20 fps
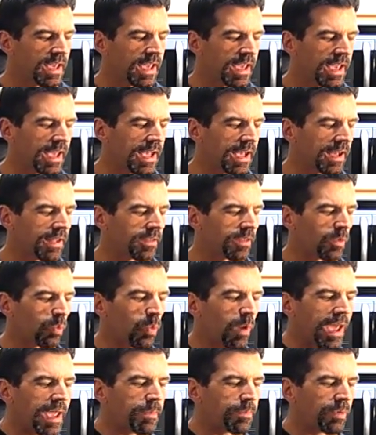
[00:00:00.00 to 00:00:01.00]
and the
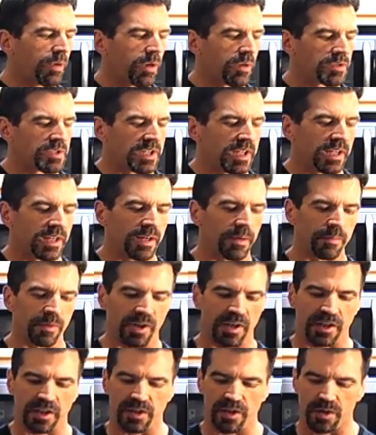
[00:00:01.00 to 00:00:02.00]
whey protein I'm
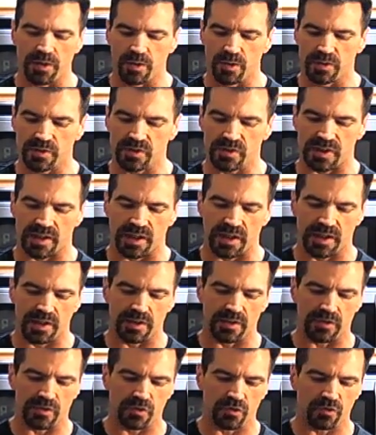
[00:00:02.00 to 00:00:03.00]
going to use
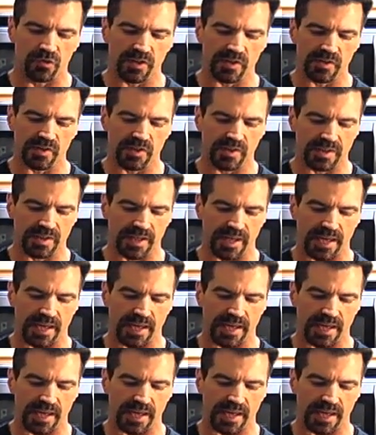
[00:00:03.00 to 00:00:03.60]
is just